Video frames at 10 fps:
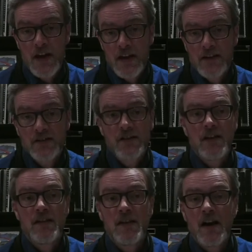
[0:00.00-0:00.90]
as
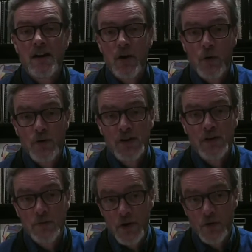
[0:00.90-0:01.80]
the
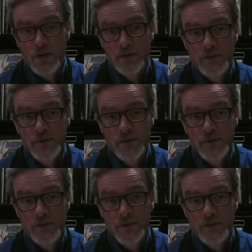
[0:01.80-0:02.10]
Ionian mode.